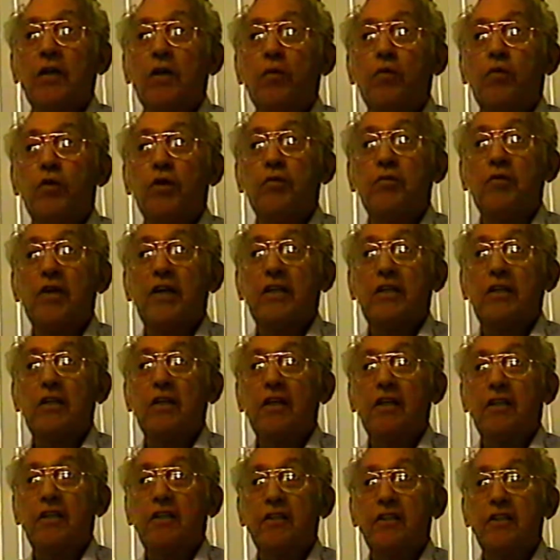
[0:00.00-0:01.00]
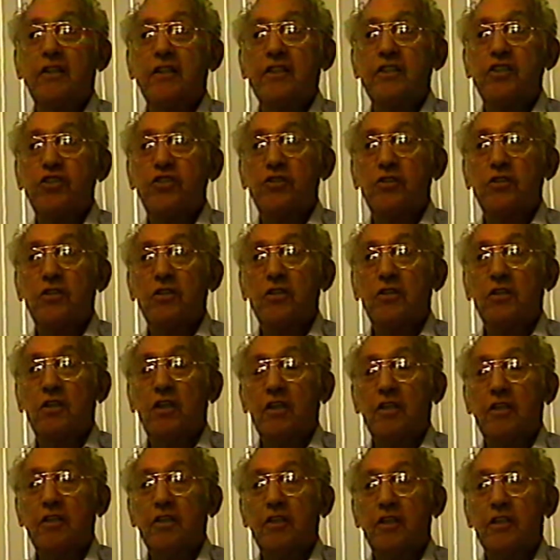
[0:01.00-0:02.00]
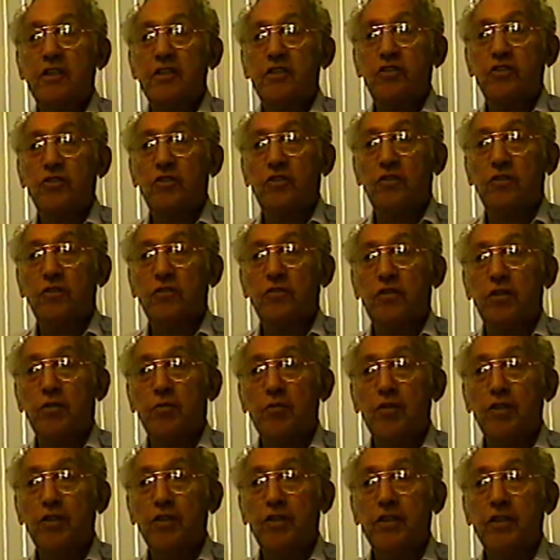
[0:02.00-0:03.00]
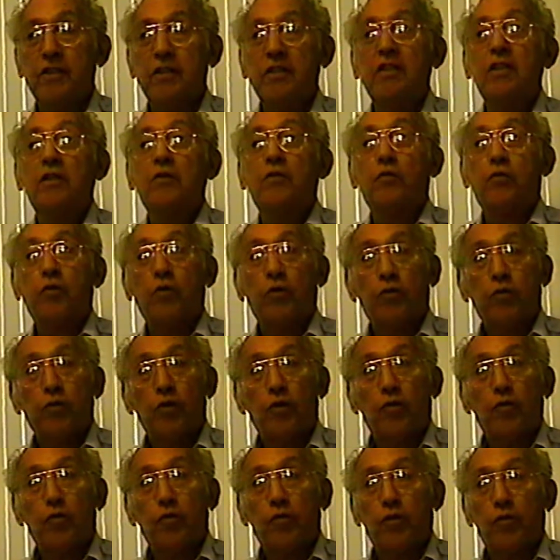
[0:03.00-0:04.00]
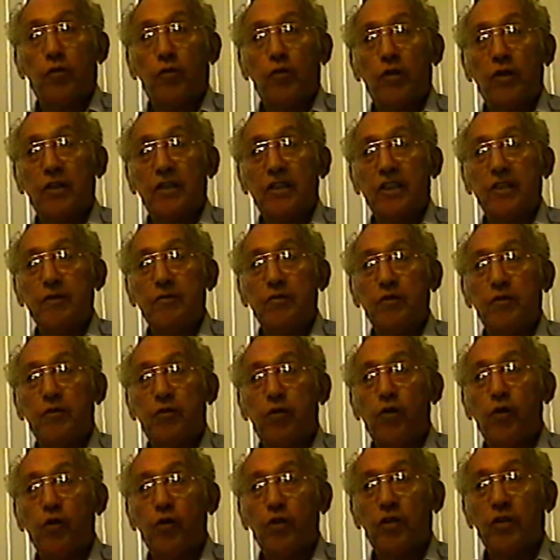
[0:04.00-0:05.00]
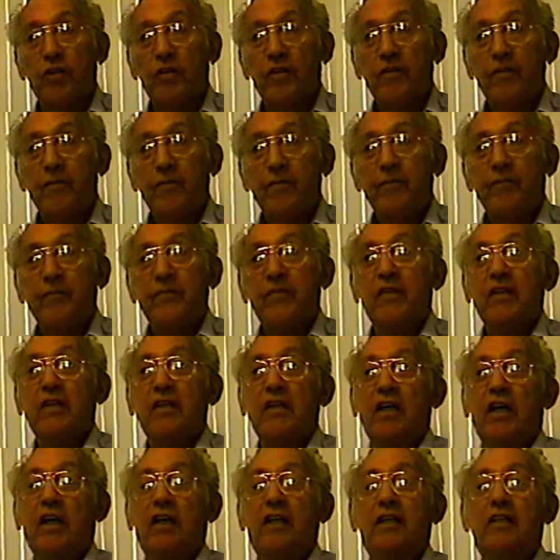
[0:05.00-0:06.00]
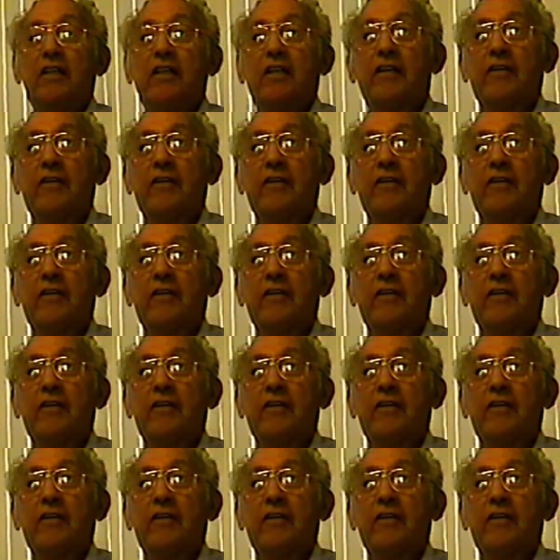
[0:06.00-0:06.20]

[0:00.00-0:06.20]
make liquidation of the money from one day before. And